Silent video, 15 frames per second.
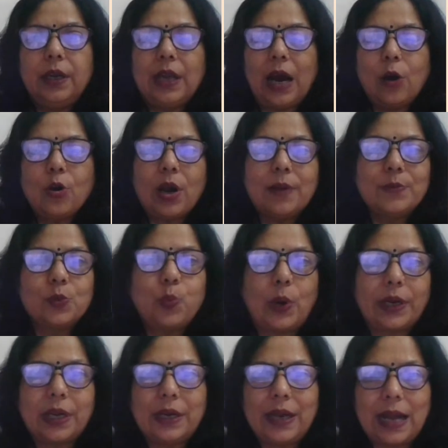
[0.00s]
Now comes
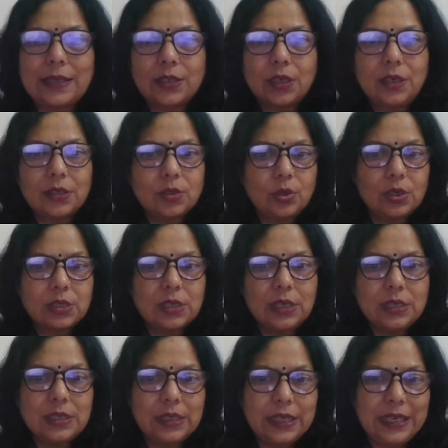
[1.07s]
what are natural
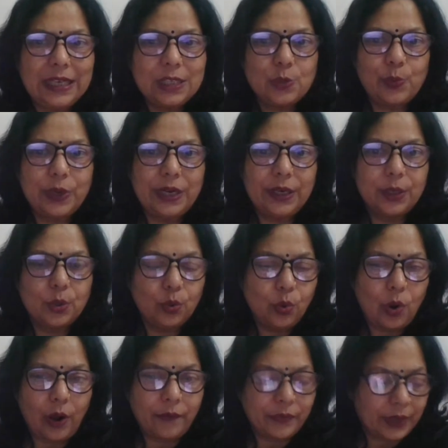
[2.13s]
resources. These we'll do
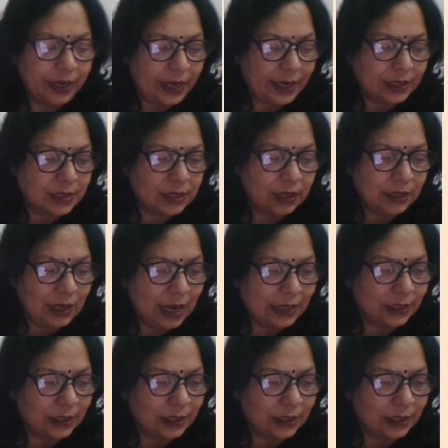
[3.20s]
on the next turn.